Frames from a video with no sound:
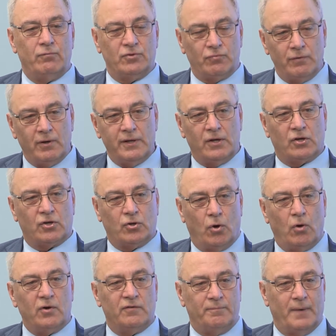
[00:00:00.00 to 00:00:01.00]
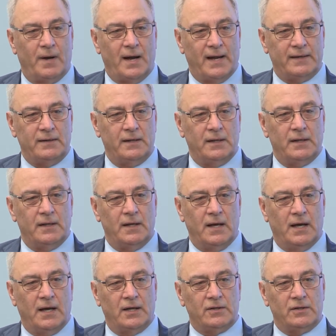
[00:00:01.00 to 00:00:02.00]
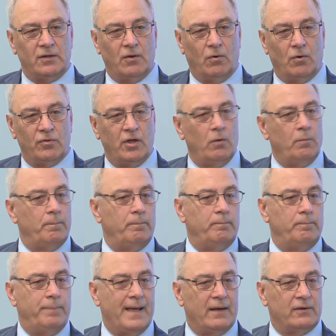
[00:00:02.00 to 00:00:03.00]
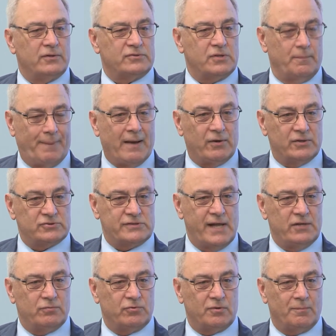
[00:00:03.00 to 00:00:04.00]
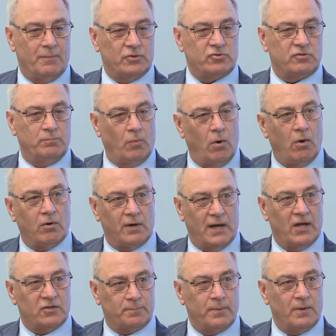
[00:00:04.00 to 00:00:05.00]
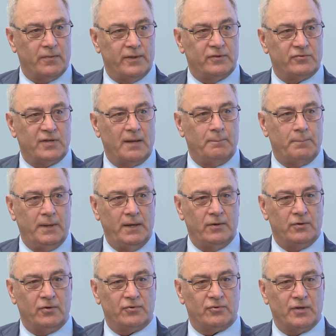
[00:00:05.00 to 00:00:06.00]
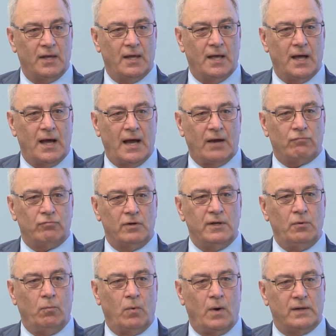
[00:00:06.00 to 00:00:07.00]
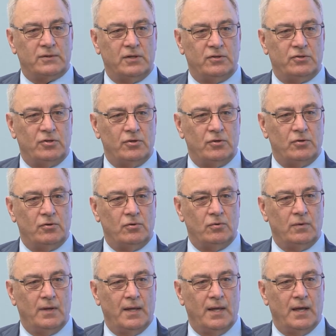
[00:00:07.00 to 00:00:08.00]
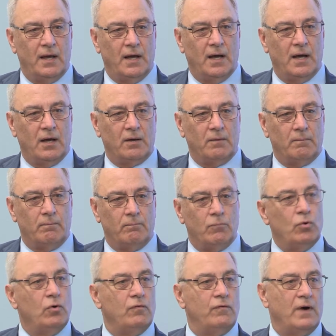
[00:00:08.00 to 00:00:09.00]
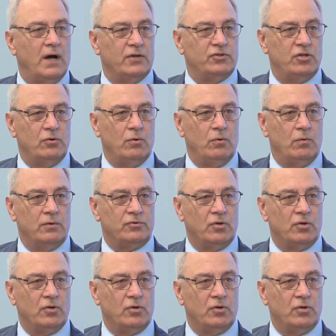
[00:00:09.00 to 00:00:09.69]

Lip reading: really a goal of mine. Although Palisades was a much smaller hospital than St. Peter's, I really wanted to move on to